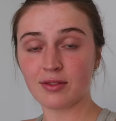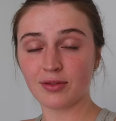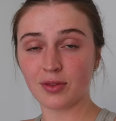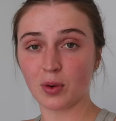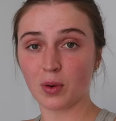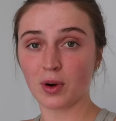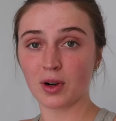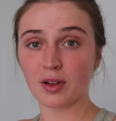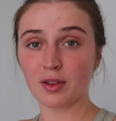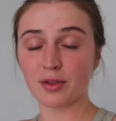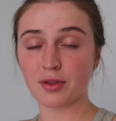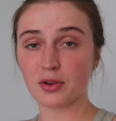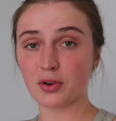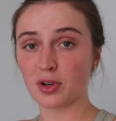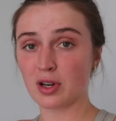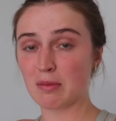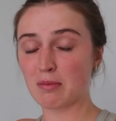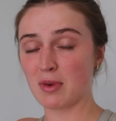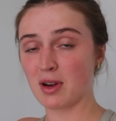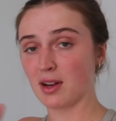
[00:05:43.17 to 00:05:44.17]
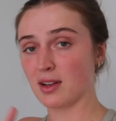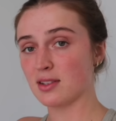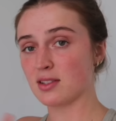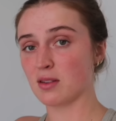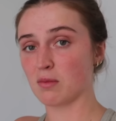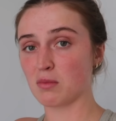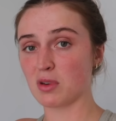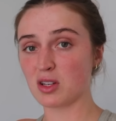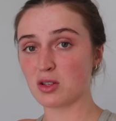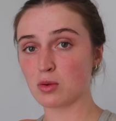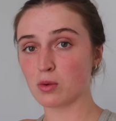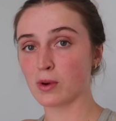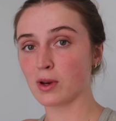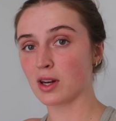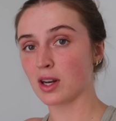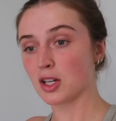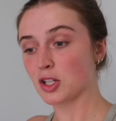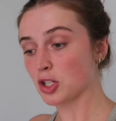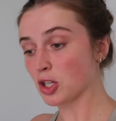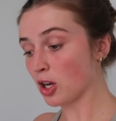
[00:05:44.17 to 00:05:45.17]
for 30 minutes in between
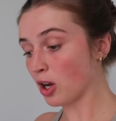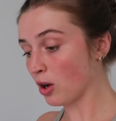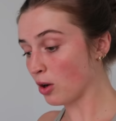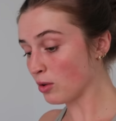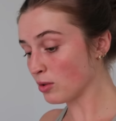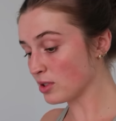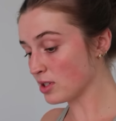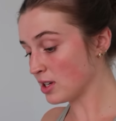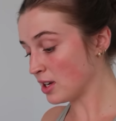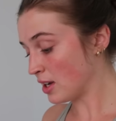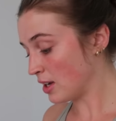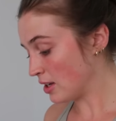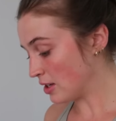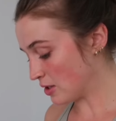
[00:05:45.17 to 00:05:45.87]
each coat.